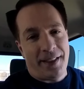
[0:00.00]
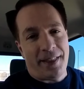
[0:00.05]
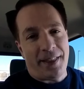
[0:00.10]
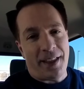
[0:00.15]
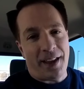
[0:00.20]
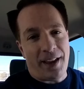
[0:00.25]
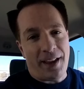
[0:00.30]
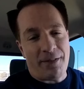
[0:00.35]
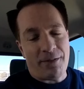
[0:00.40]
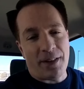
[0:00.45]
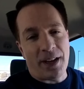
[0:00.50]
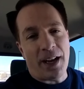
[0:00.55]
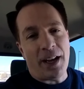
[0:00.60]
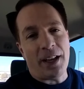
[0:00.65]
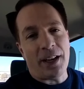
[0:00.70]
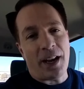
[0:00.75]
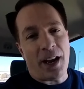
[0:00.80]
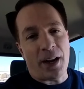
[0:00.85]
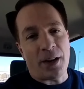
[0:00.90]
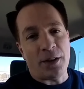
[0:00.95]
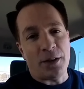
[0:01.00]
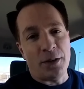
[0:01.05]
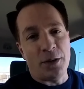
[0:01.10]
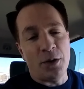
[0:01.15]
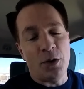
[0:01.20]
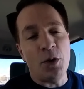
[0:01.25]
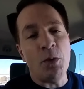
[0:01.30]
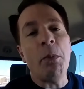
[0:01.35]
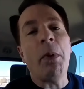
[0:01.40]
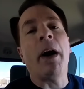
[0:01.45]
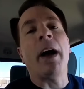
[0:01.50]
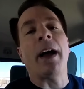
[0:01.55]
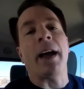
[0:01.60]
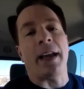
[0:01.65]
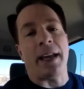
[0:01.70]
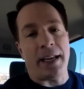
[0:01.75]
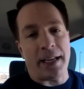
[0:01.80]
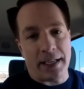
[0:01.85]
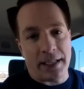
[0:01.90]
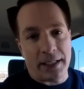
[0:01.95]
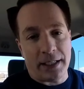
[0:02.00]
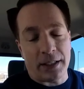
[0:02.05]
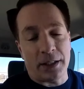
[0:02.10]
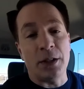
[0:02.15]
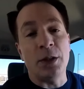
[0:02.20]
they've got a new bike,